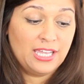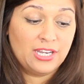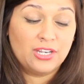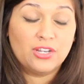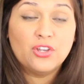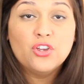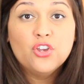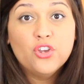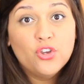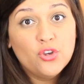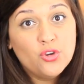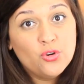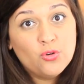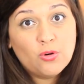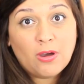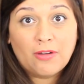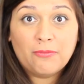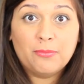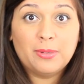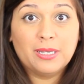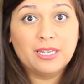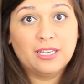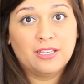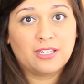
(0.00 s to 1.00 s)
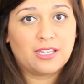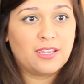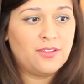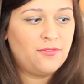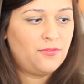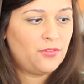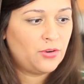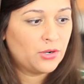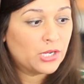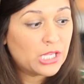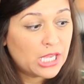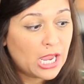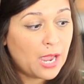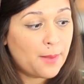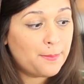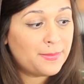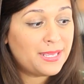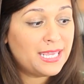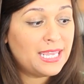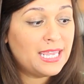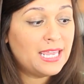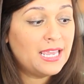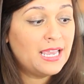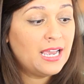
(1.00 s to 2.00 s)
and ooh, I've been looking for
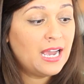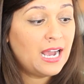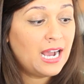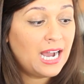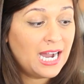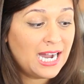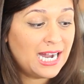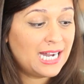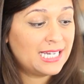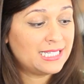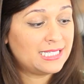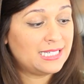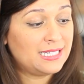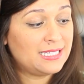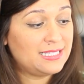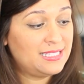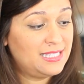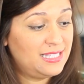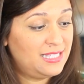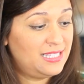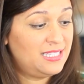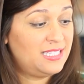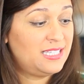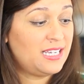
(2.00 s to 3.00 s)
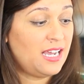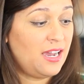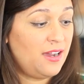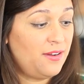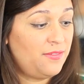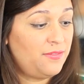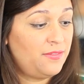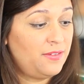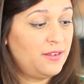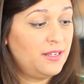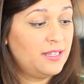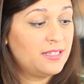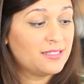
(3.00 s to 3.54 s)
yummy hot stuff.